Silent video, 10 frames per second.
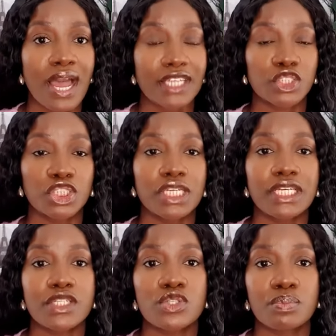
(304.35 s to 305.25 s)

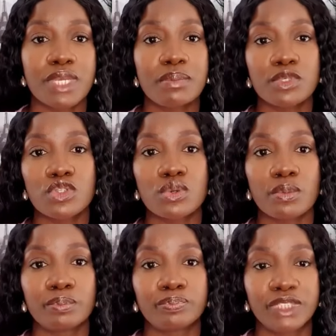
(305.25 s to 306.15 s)
actually to be able
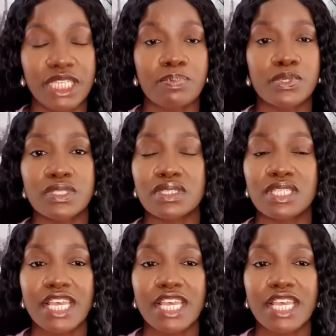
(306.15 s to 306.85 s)
to deposit